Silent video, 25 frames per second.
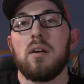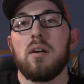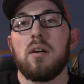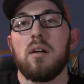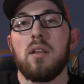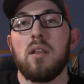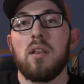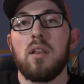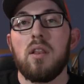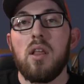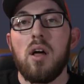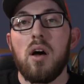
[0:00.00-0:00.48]

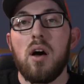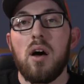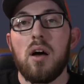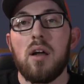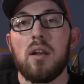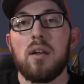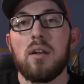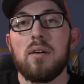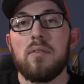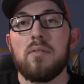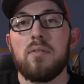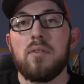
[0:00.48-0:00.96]
A
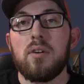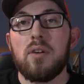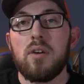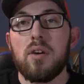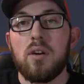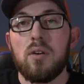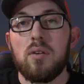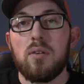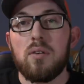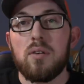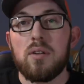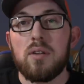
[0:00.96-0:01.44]
lot of the
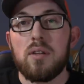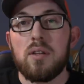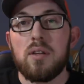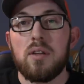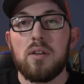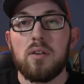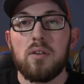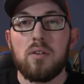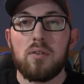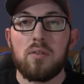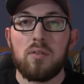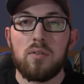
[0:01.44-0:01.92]

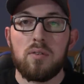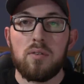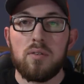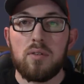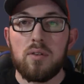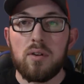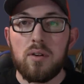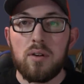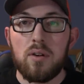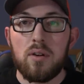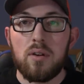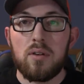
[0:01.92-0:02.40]
kokanee
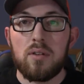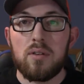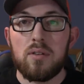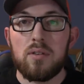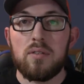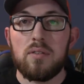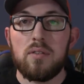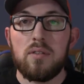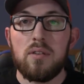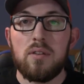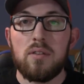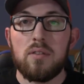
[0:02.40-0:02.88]
earlier in the
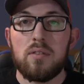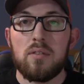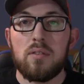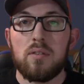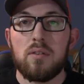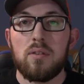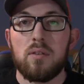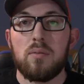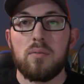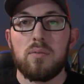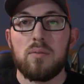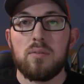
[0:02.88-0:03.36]

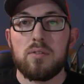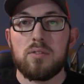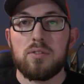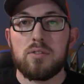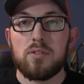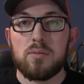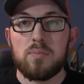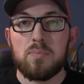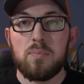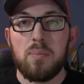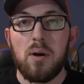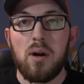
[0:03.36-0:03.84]
season
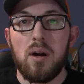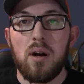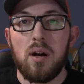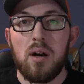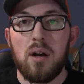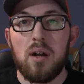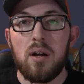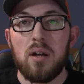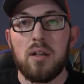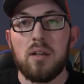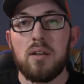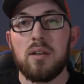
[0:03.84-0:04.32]

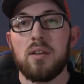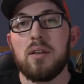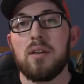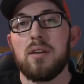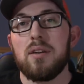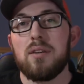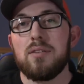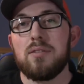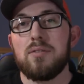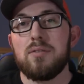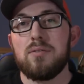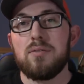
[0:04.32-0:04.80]
respond
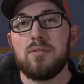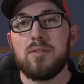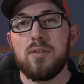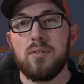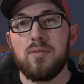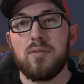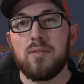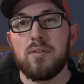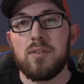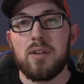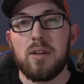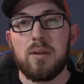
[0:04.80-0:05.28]
to
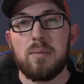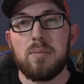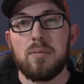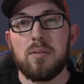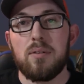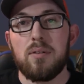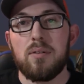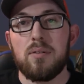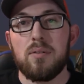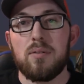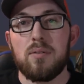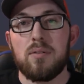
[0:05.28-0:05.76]
different types
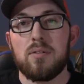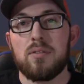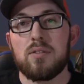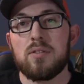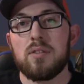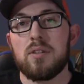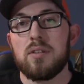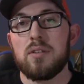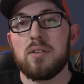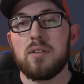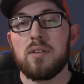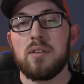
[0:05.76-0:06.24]
of lures
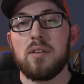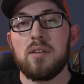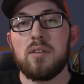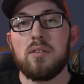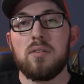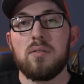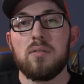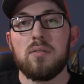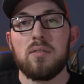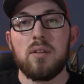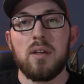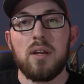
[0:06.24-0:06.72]
than they
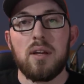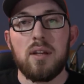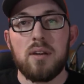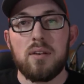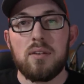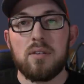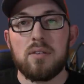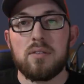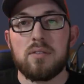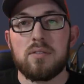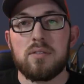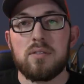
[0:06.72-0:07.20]
do
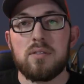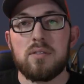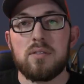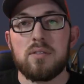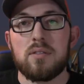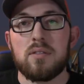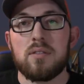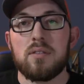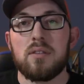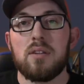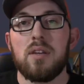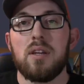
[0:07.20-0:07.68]
later in the
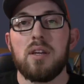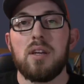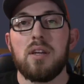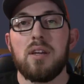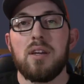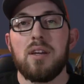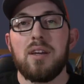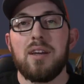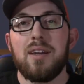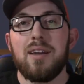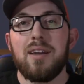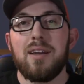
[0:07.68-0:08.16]
season.
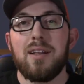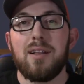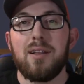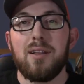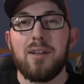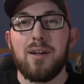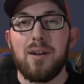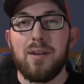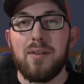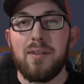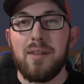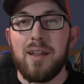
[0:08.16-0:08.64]
And a
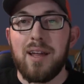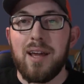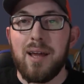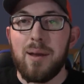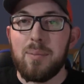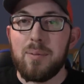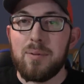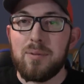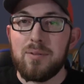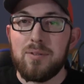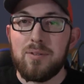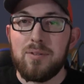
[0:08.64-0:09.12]
lot of that
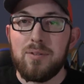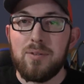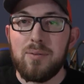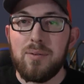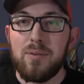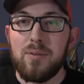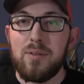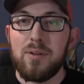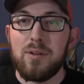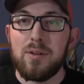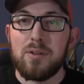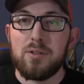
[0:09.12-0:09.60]
happens to do
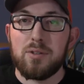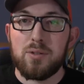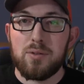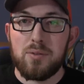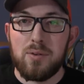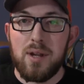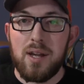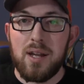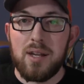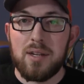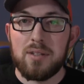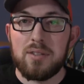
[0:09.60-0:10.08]
with
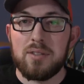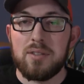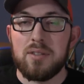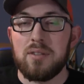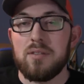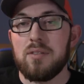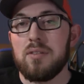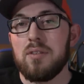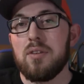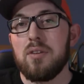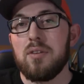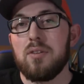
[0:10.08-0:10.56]

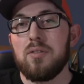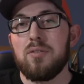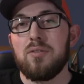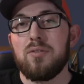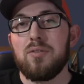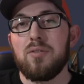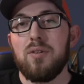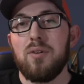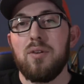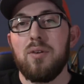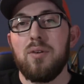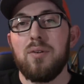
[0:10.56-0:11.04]
attraction.
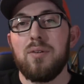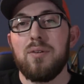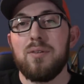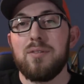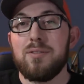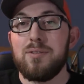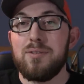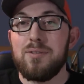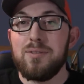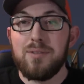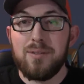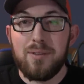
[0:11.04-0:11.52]
So,
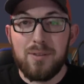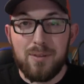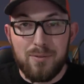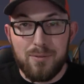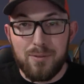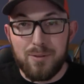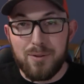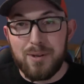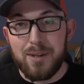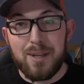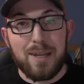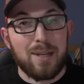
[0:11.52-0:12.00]

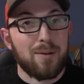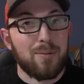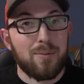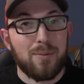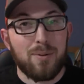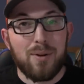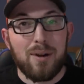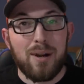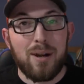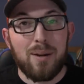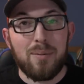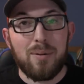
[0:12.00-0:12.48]
if you're getting
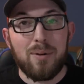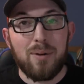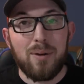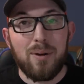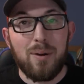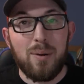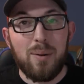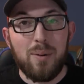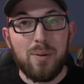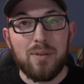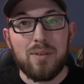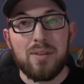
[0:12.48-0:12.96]
where I'm
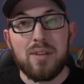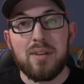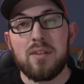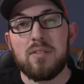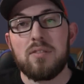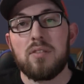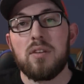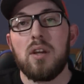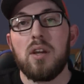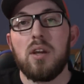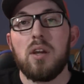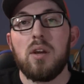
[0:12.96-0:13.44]
going with
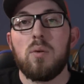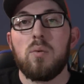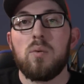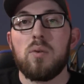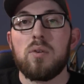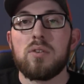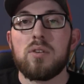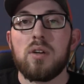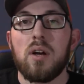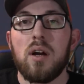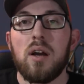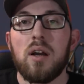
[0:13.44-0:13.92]
this,
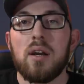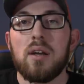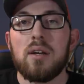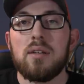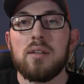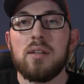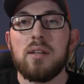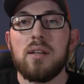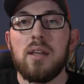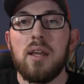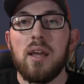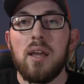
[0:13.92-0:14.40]
we're talking
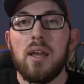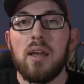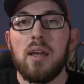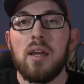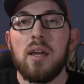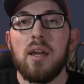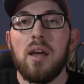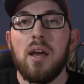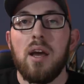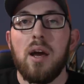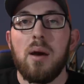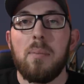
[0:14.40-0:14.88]

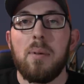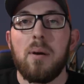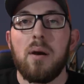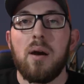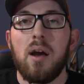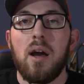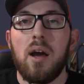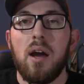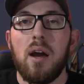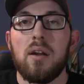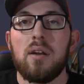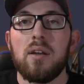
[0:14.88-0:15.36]
today about
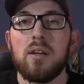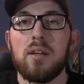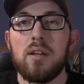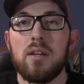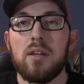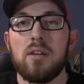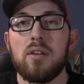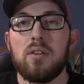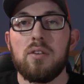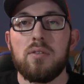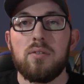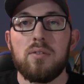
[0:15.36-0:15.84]
how to
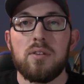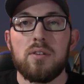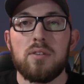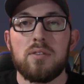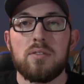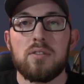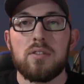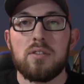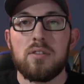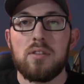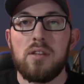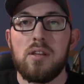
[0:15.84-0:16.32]

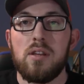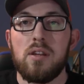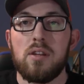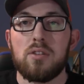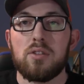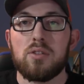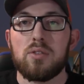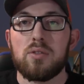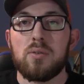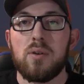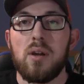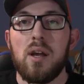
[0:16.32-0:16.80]
increase the
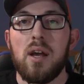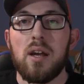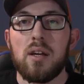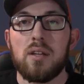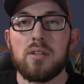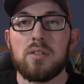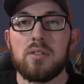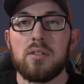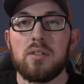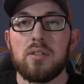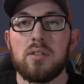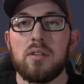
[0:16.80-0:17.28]

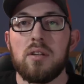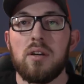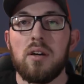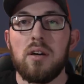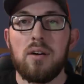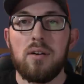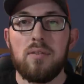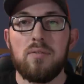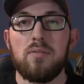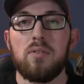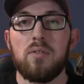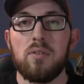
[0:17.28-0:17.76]
attraction
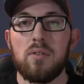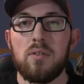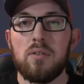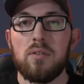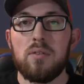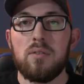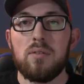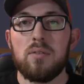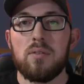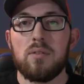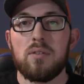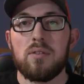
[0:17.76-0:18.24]
of your
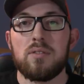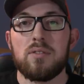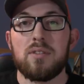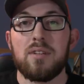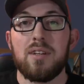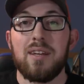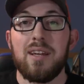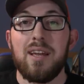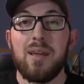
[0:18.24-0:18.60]
lures.